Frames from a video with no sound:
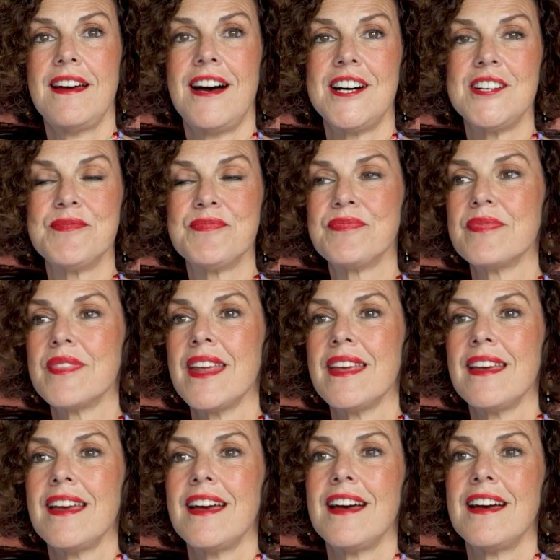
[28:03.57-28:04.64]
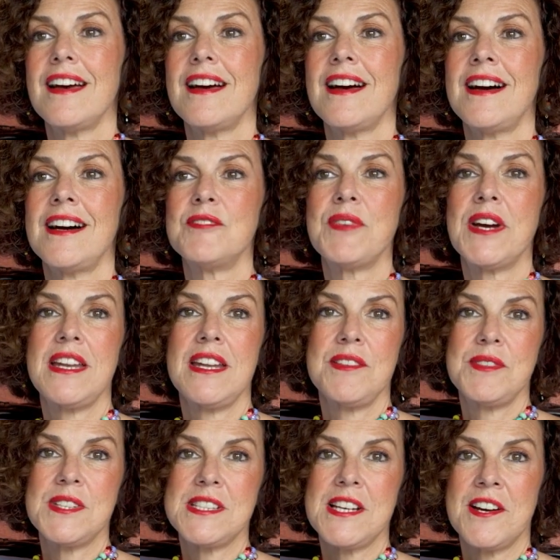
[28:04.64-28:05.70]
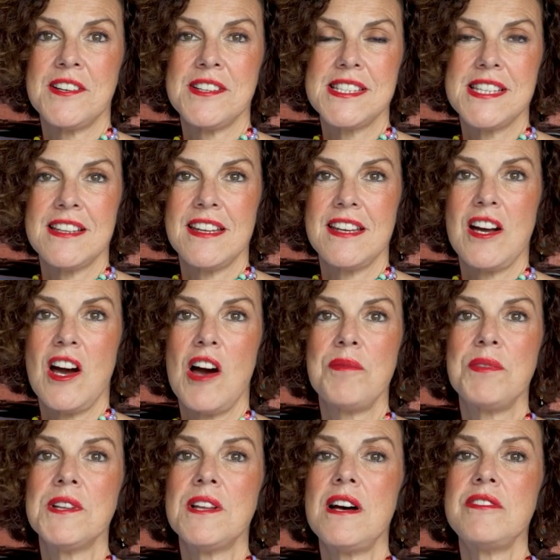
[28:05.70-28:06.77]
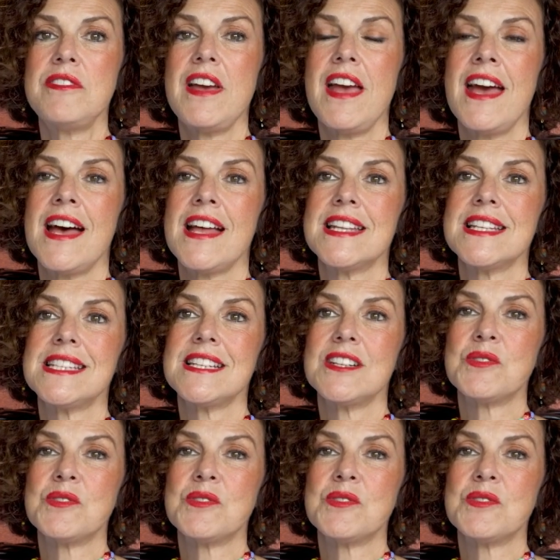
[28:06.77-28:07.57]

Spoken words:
My name is Araceli and